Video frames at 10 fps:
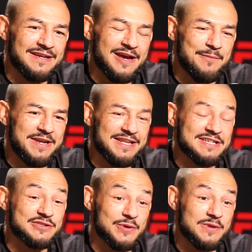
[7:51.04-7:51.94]
I've been in
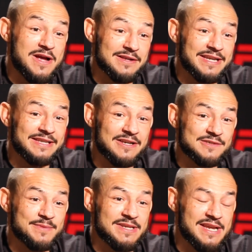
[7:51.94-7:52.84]
this so long that
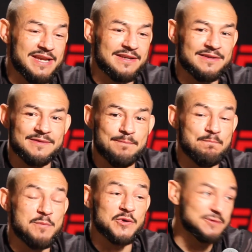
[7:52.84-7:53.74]
there's been like
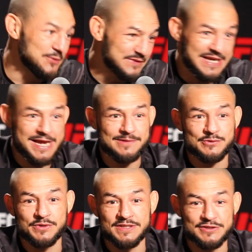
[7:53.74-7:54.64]
multiple times
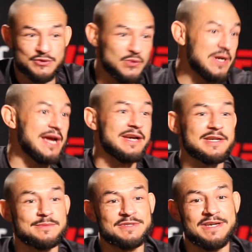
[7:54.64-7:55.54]
where this new guy
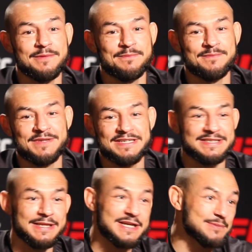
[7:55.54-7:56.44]
comes up and he's
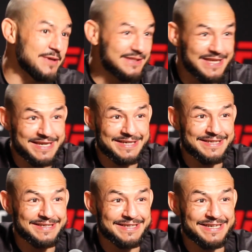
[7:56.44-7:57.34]
the next big
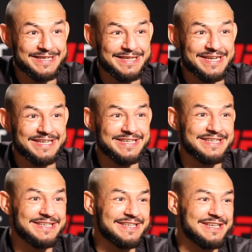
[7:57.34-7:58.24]
thing, and then
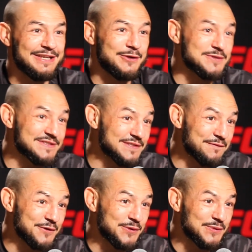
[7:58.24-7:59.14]
he loses a
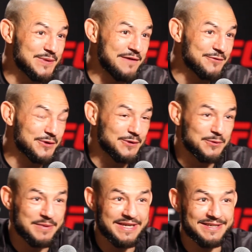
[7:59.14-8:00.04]
few after a
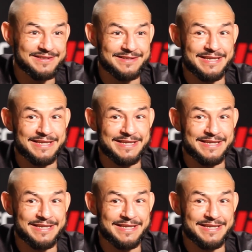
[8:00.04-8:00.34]
little bit, and